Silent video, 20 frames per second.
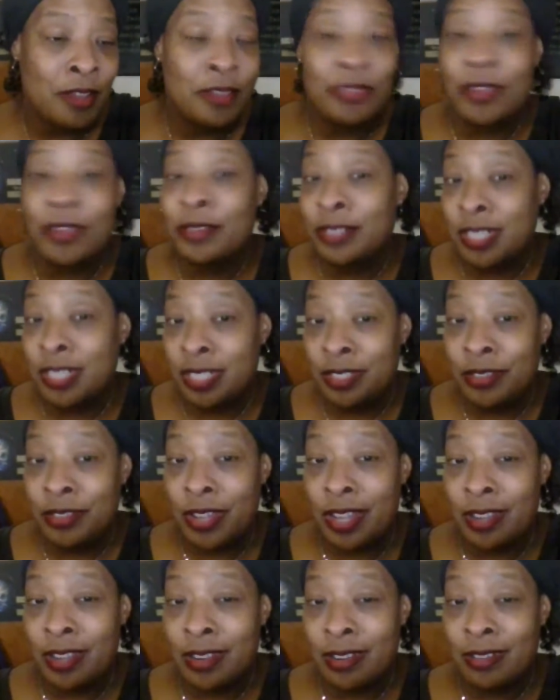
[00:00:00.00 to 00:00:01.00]
Though, didn't you
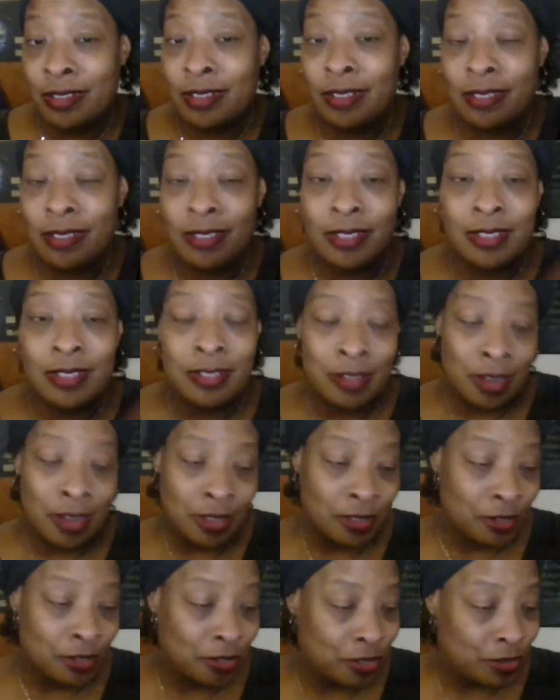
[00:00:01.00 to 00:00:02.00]
hear that the
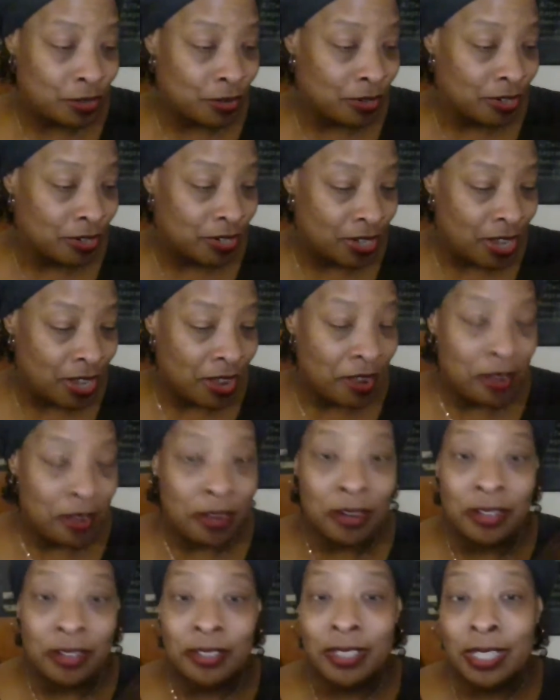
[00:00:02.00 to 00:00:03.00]
dollar stores
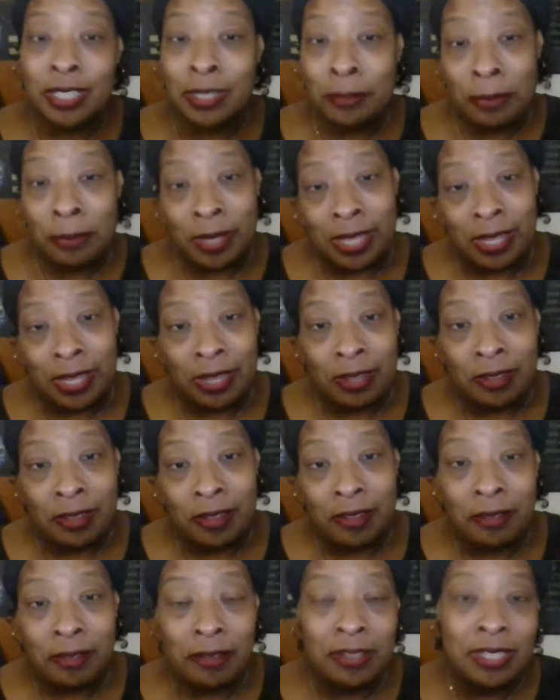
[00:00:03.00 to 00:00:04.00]
aren't going to be
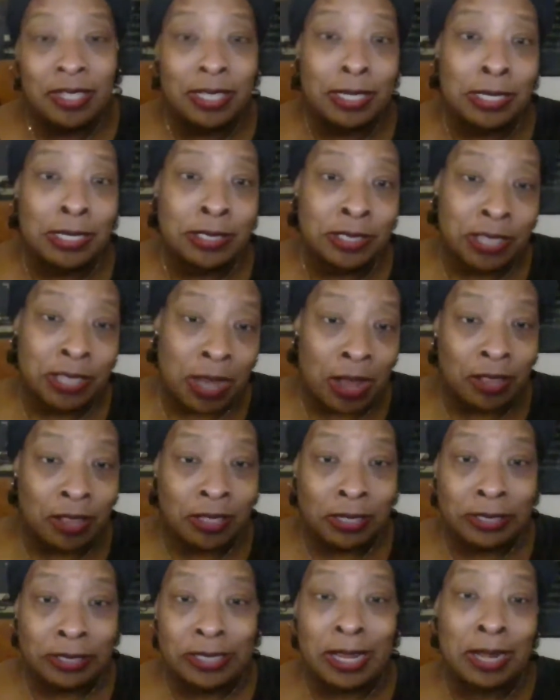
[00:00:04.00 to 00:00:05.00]

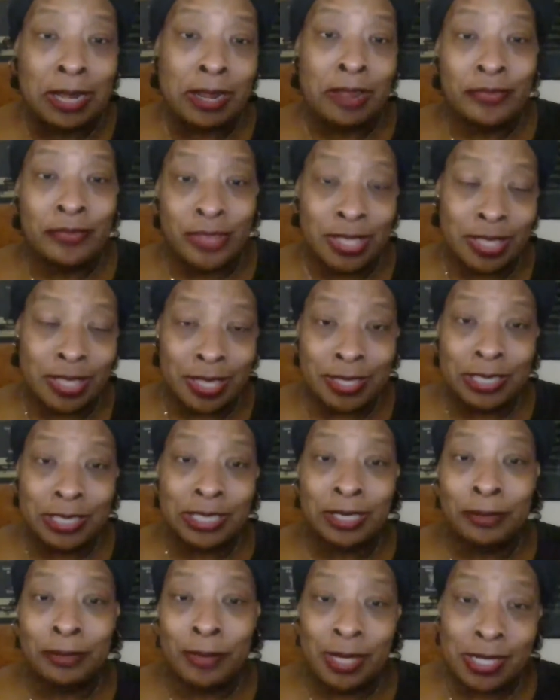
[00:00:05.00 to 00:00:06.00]
$1? Not everything is
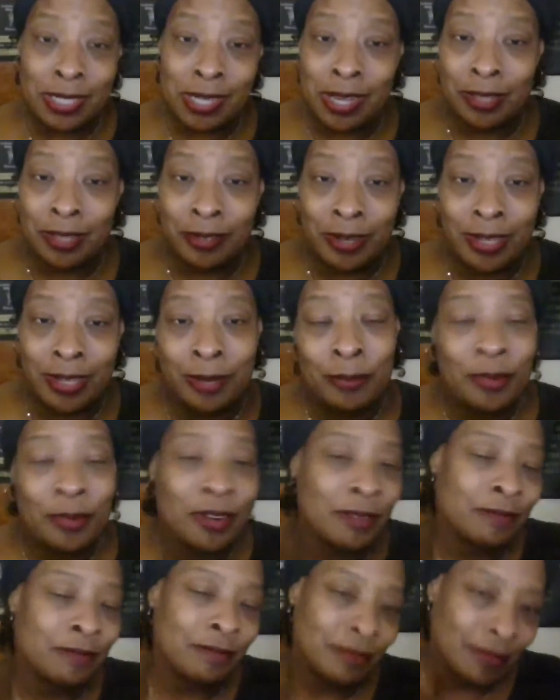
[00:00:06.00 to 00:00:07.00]
going to be $1
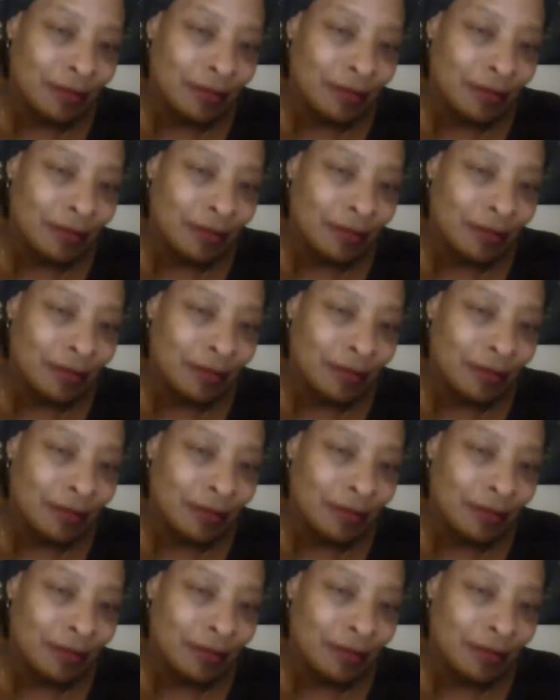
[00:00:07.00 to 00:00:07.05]
anymore.